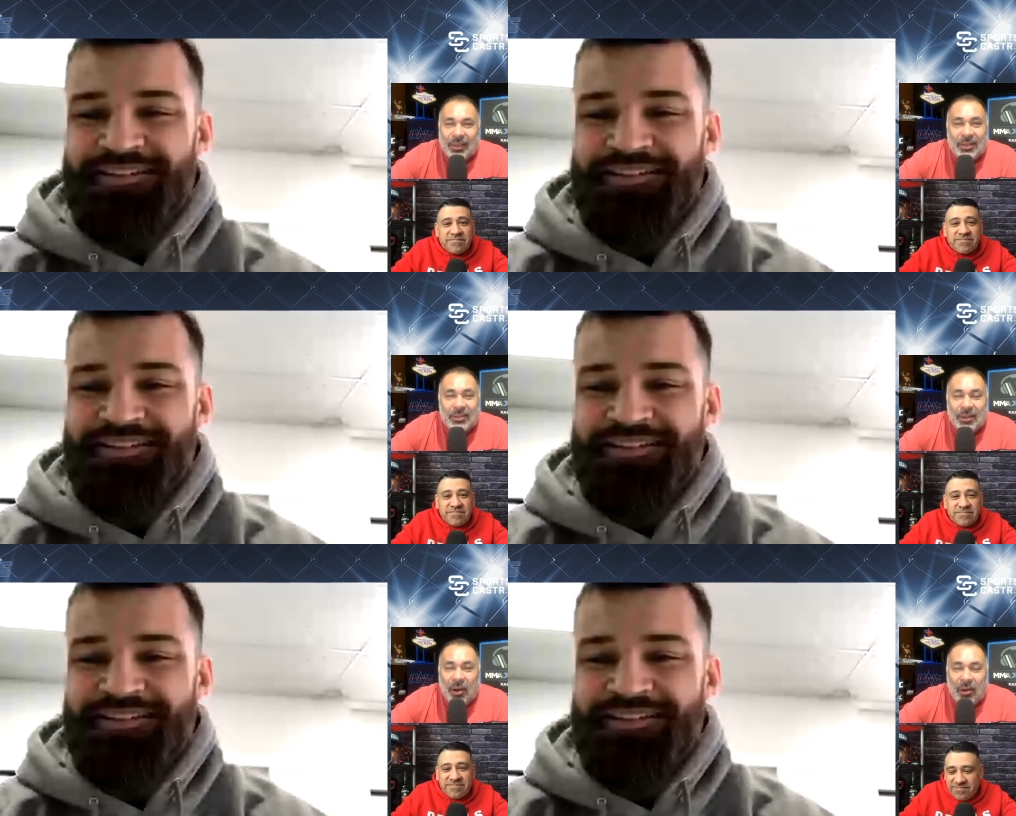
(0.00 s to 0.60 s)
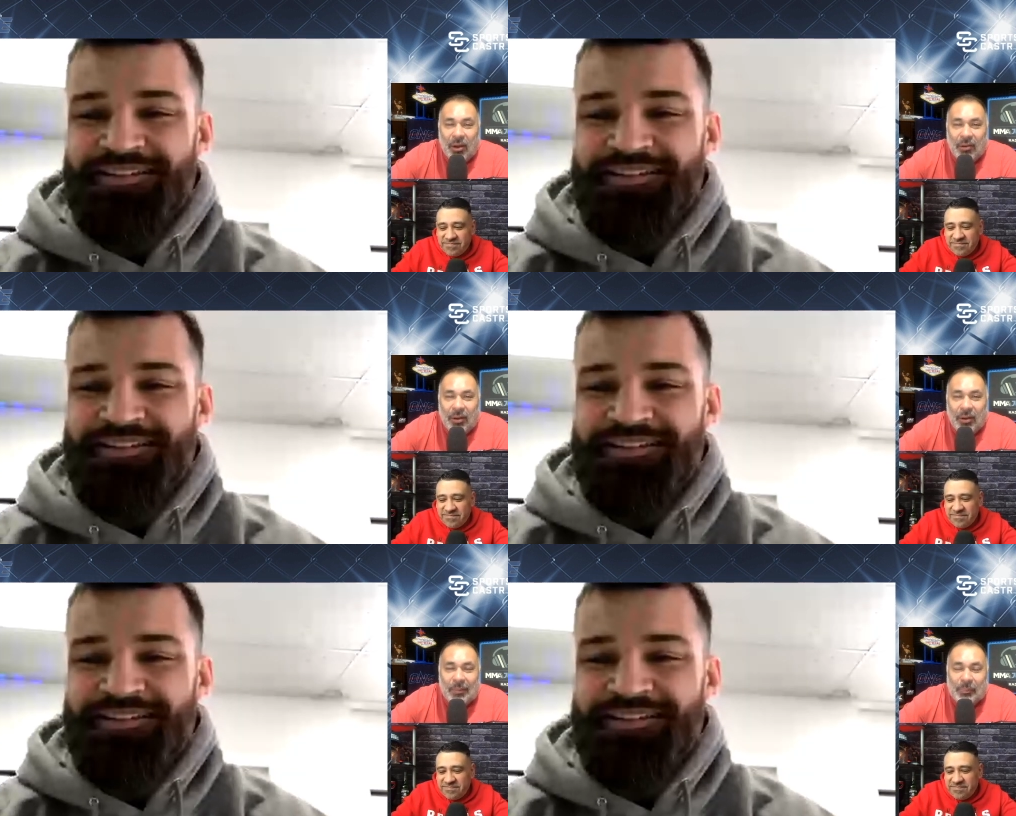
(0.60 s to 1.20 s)
Speaker 1: Things are going all
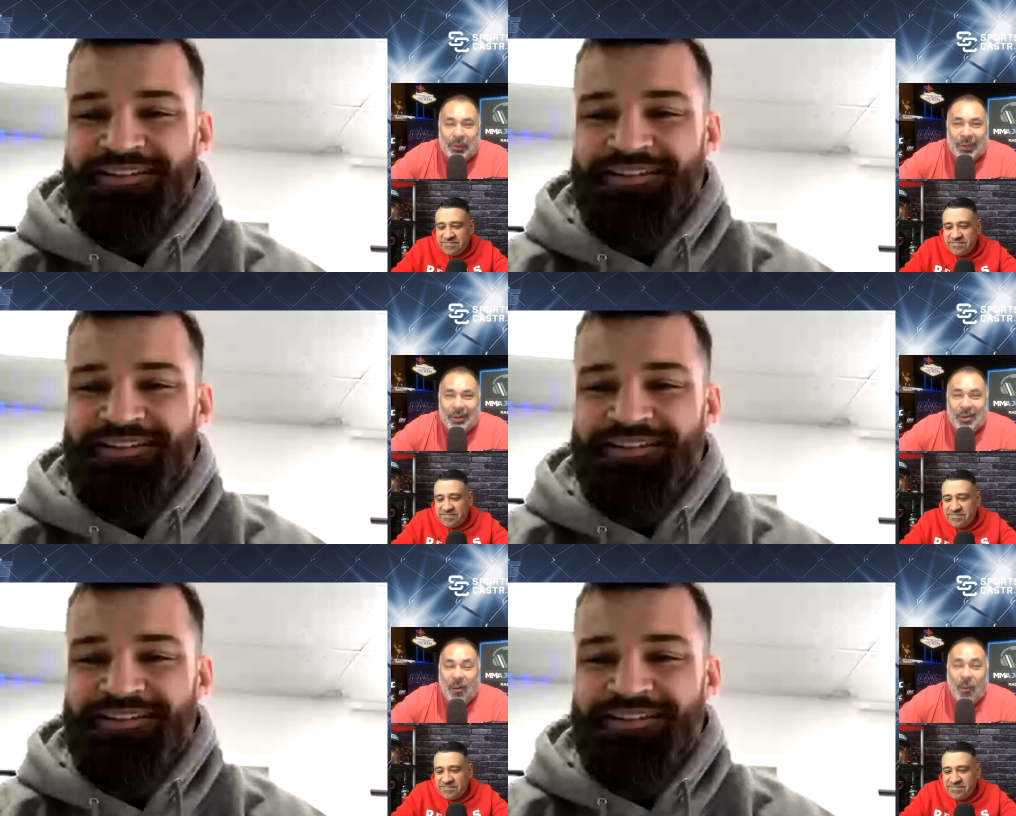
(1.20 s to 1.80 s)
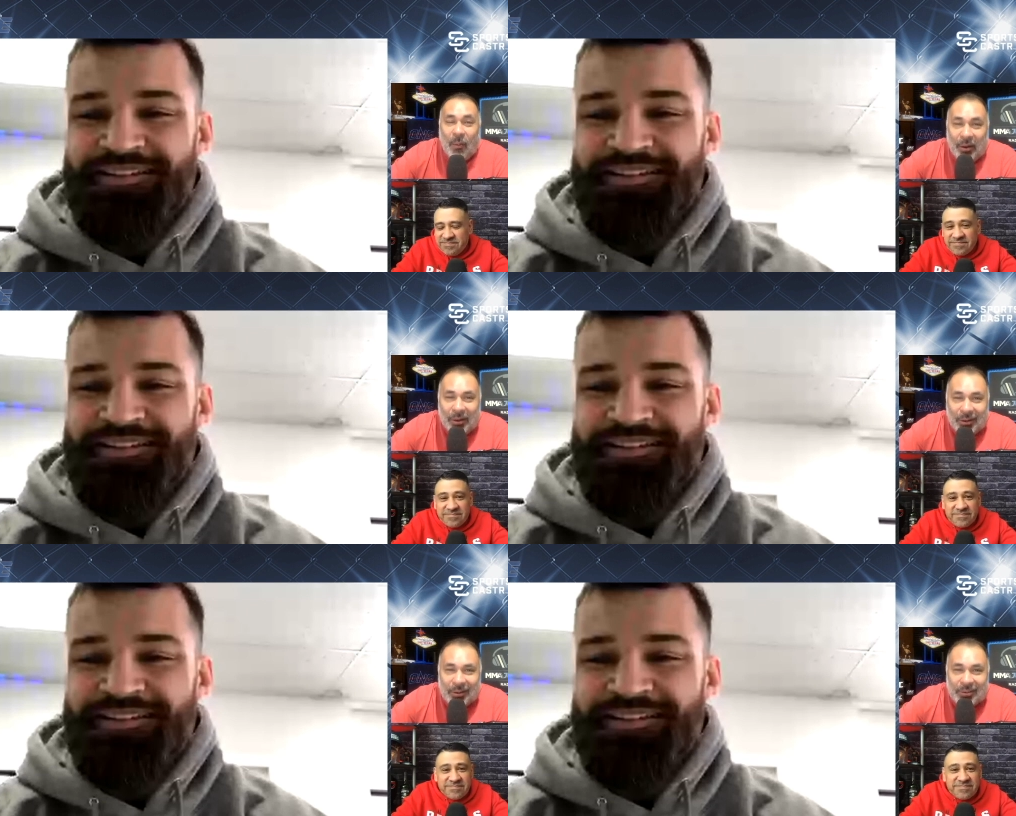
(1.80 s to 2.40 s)
right, but nowhere
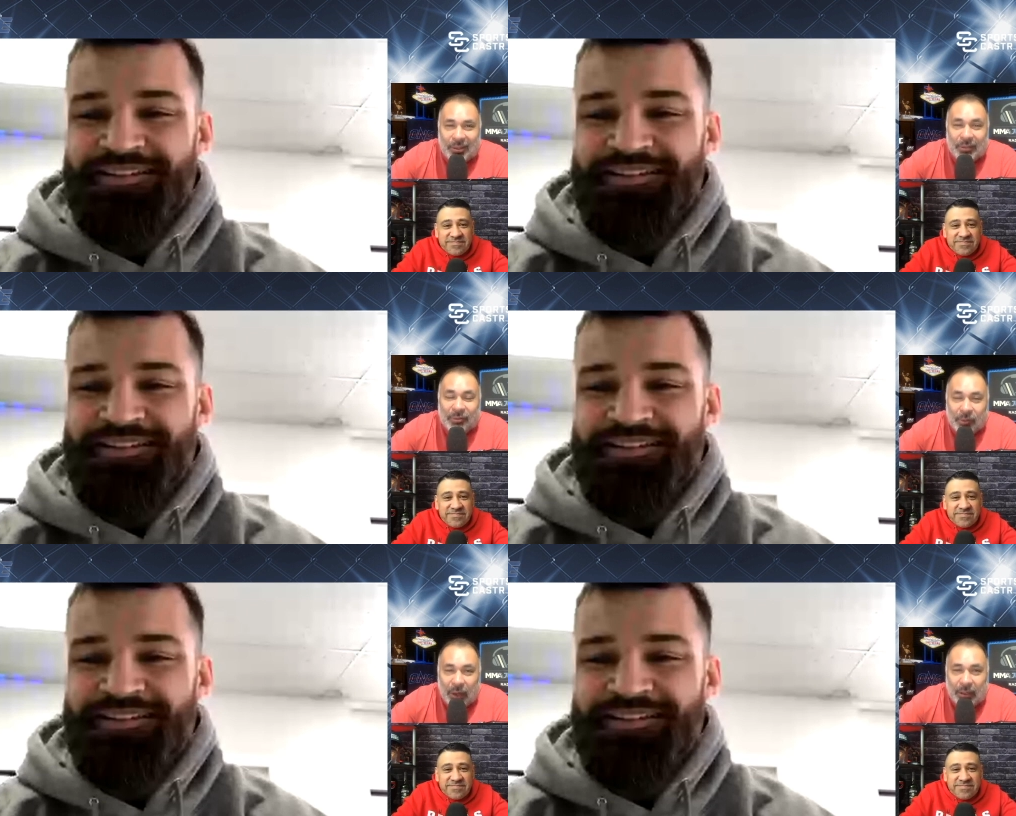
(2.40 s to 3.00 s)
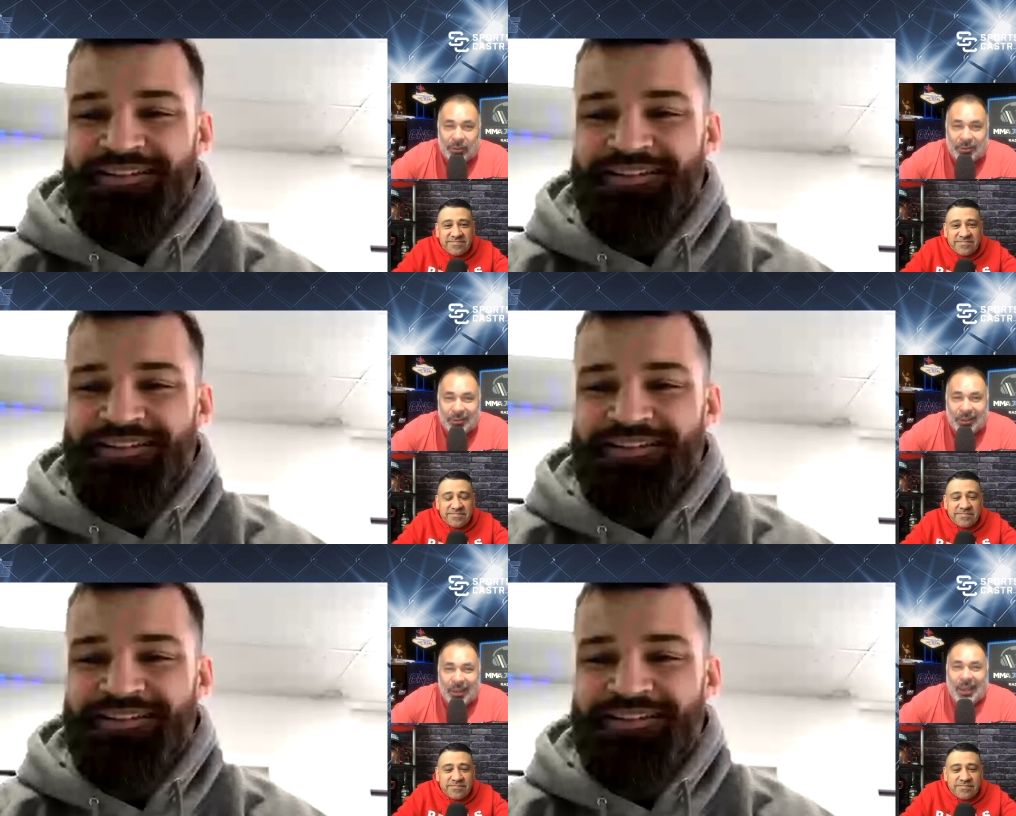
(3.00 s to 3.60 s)
near as good for
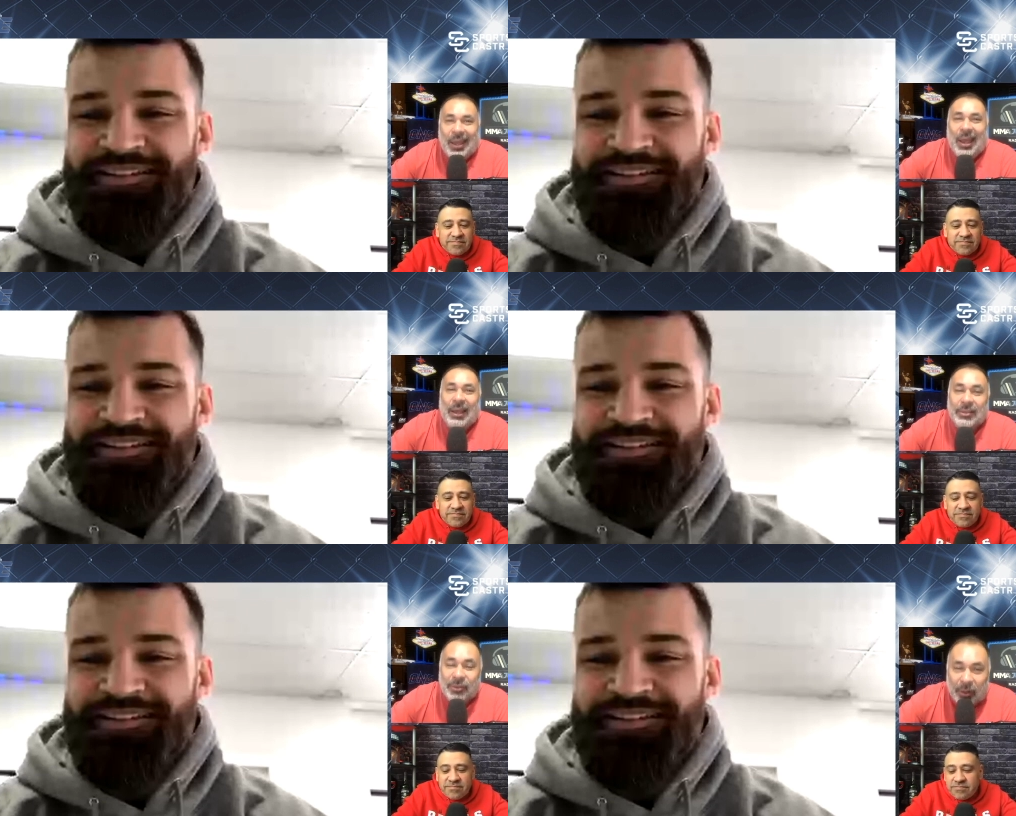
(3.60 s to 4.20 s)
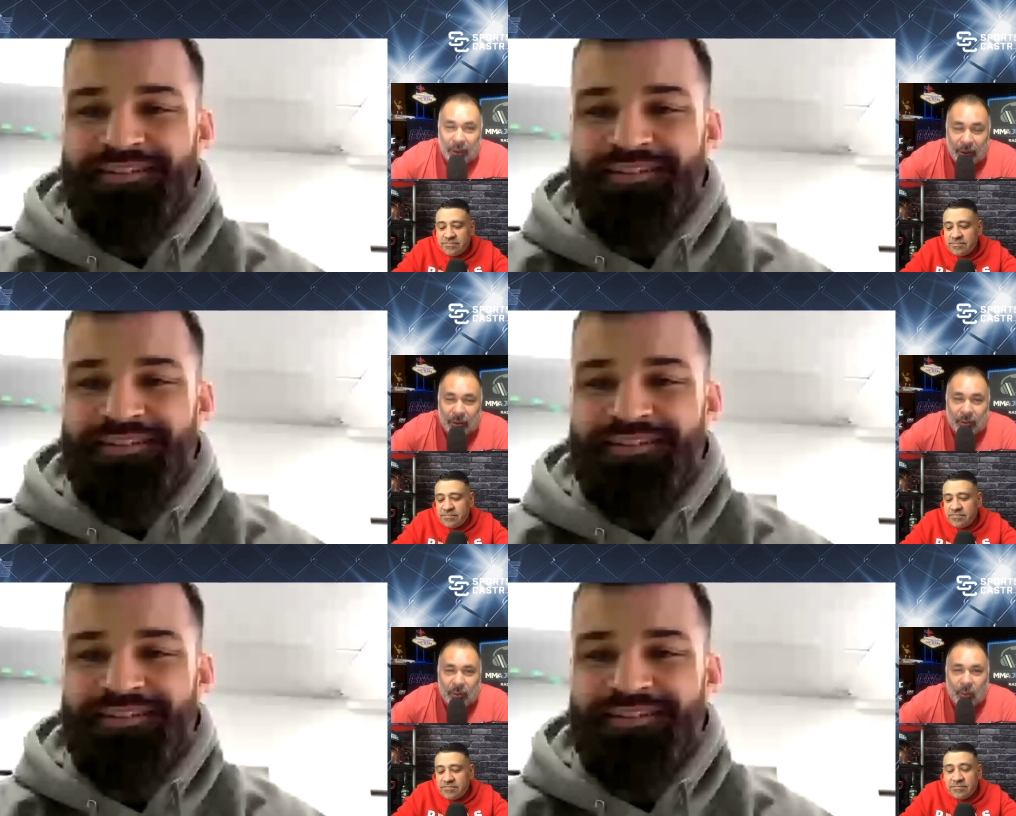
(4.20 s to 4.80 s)
us as for
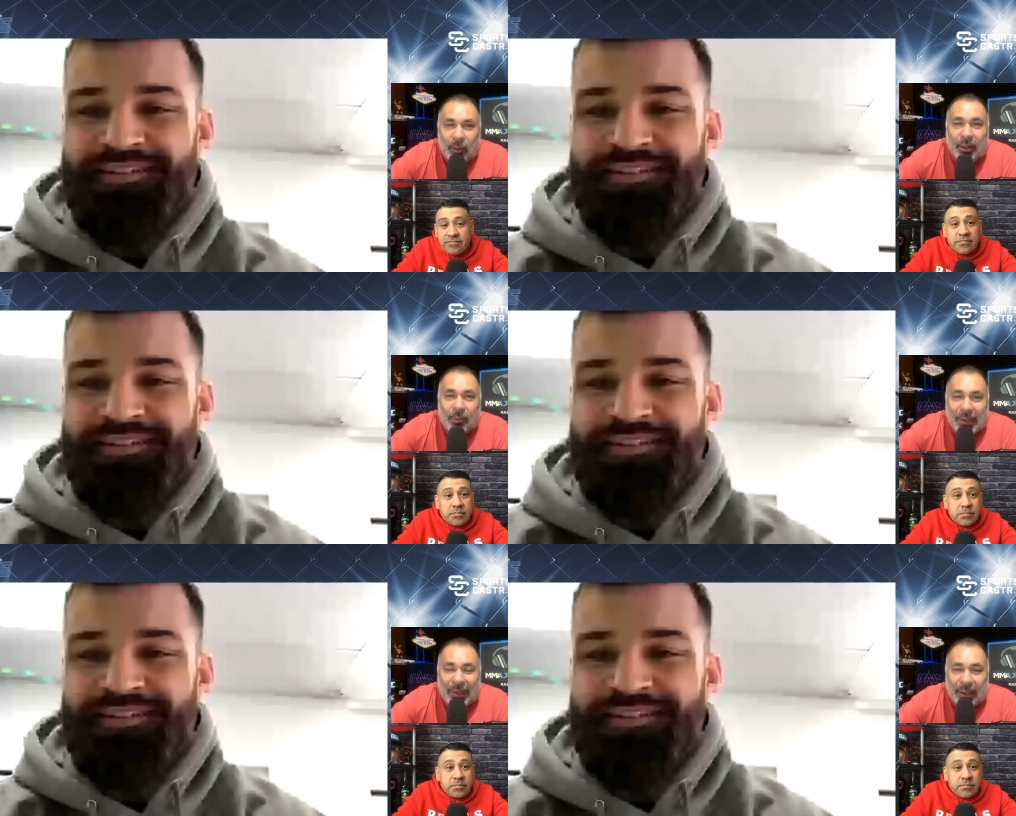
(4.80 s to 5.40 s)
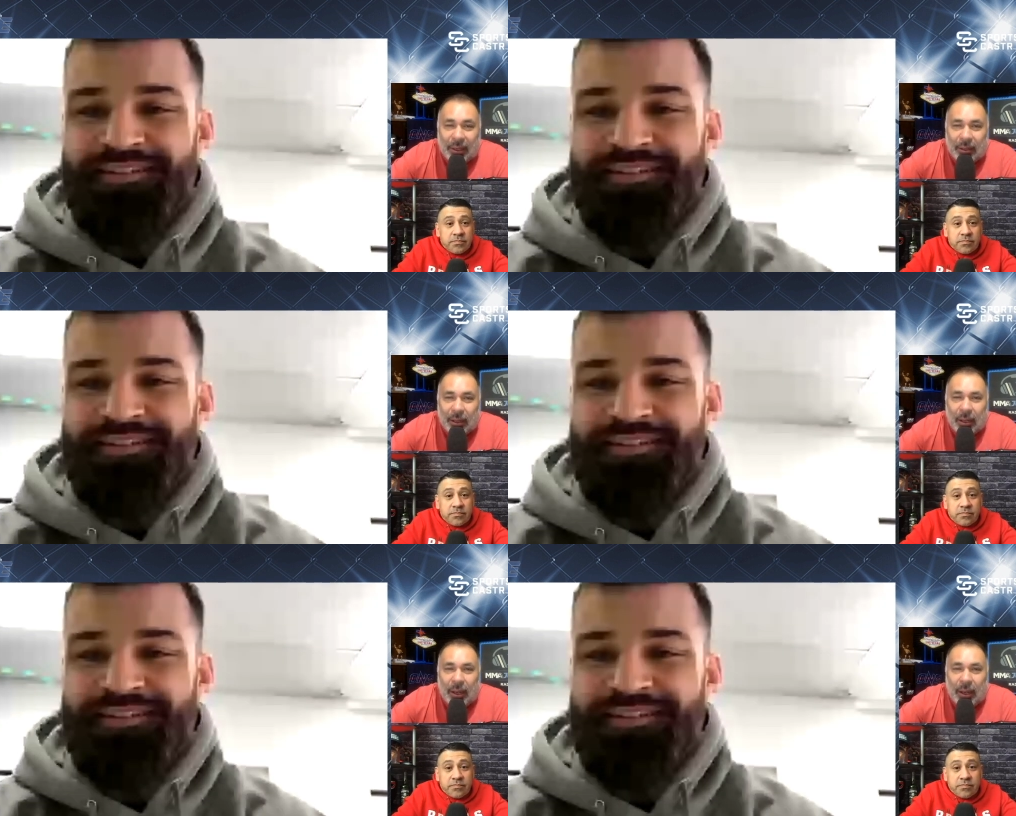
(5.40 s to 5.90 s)
you. What a weekend.